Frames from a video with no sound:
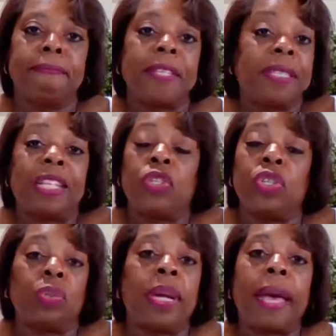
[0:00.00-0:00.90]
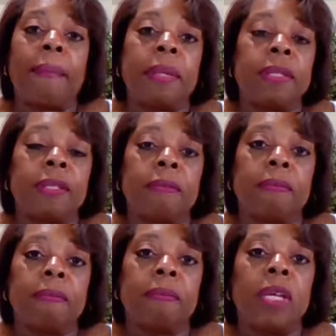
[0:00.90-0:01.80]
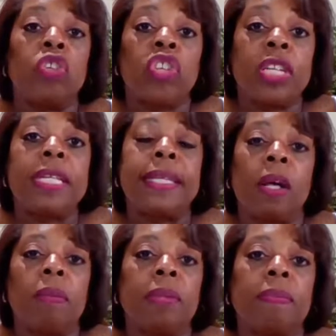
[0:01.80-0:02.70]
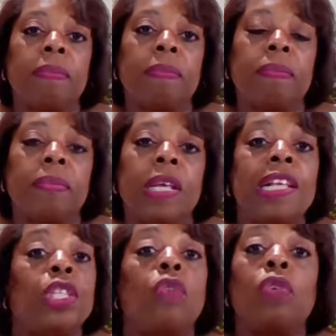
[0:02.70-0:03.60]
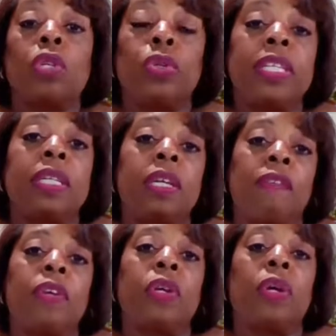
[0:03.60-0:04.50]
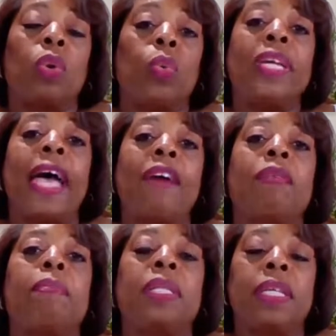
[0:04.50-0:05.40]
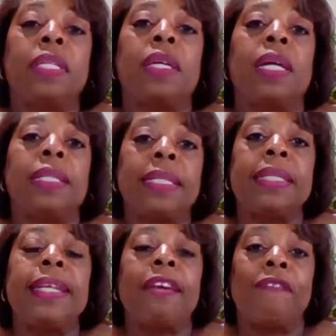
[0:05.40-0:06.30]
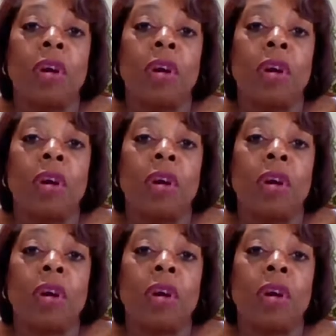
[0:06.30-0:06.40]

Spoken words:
because that's just what happens. She needs help. So for lieutenant governor, we have Melinda Elizadeh